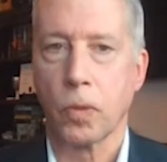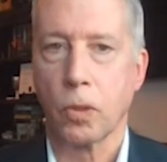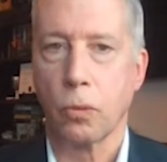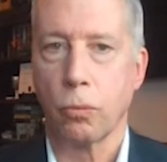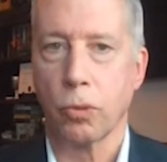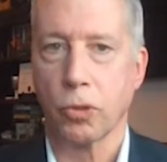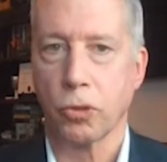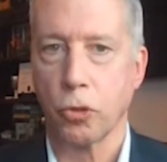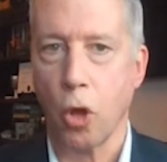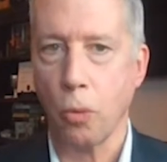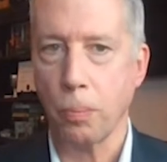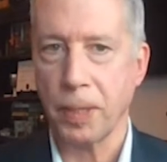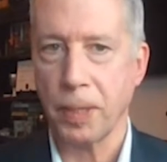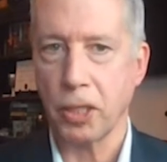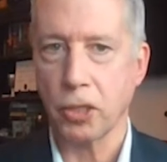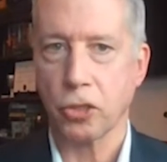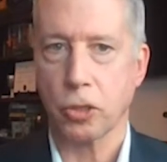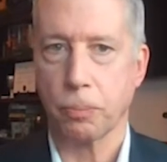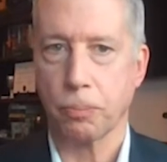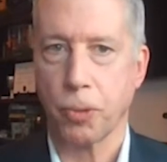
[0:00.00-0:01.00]
with no
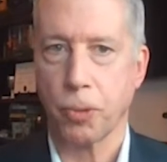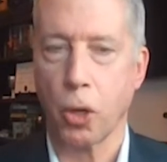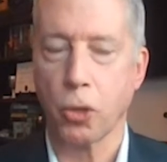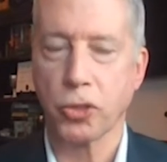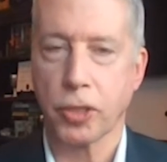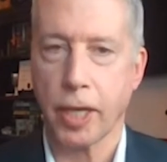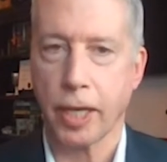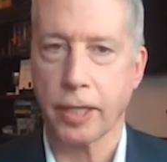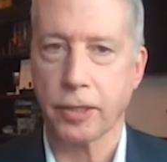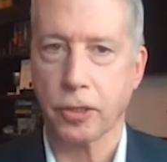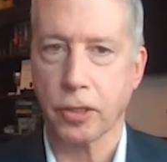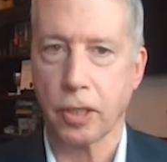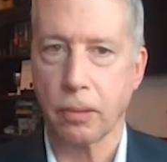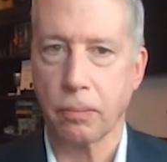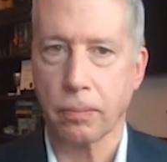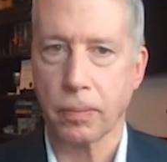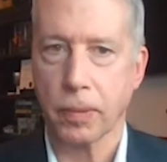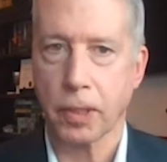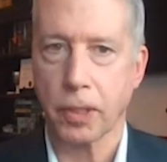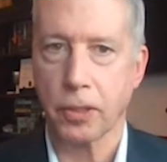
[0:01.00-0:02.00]
means to process
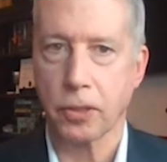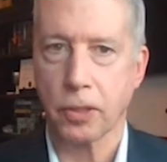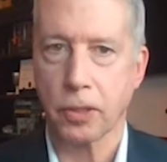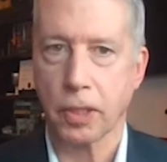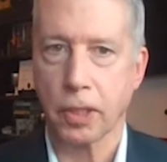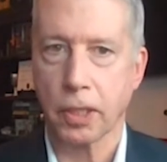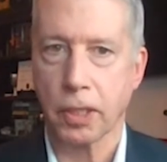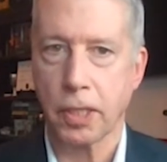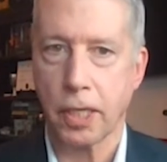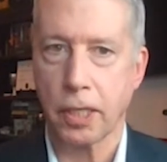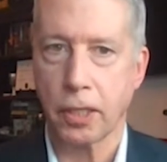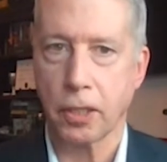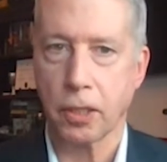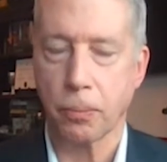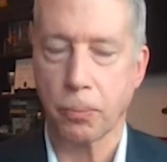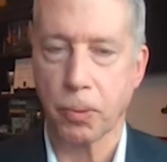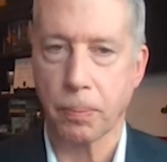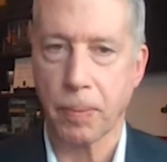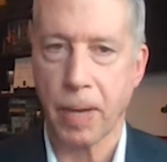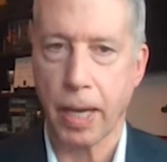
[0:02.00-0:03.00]
them because the Canadian
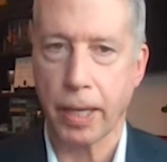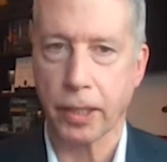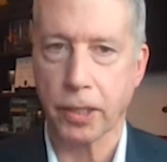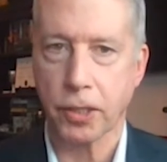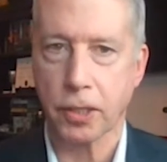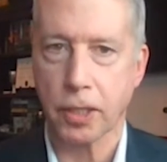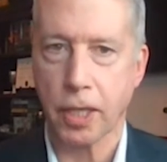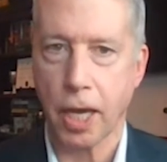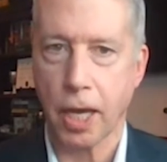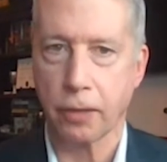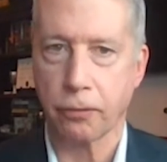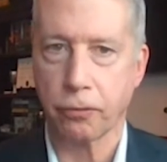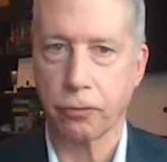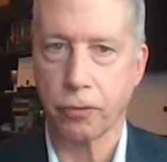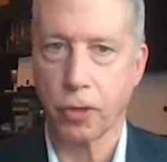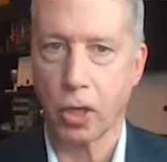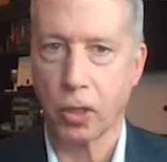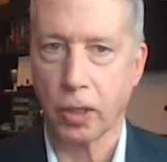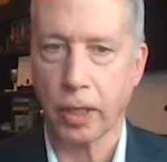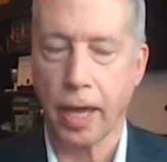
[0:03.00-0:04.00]
diplomatic staff have
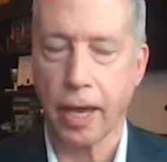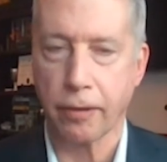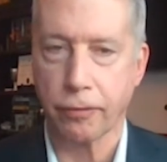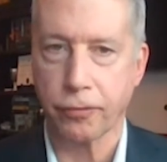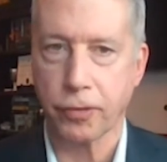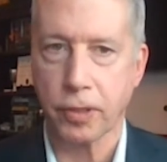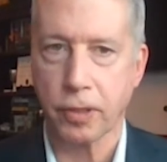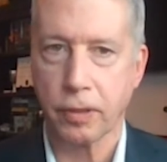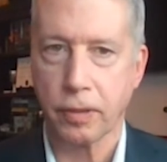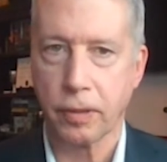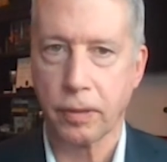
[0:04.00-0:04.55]
all left.